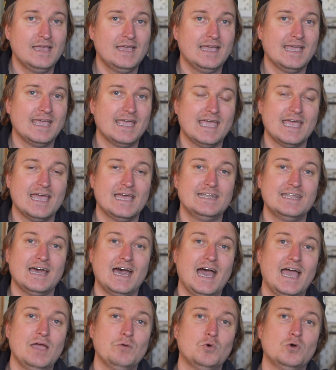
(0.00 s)
And
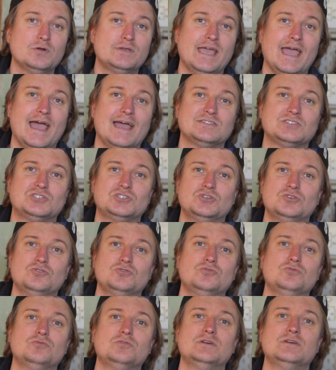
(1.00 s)
I will catch
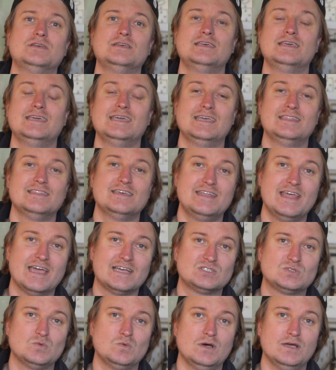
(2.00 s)
you in the
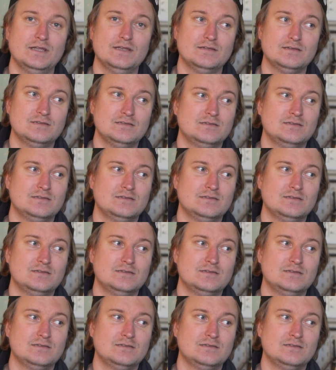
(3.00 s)
next one.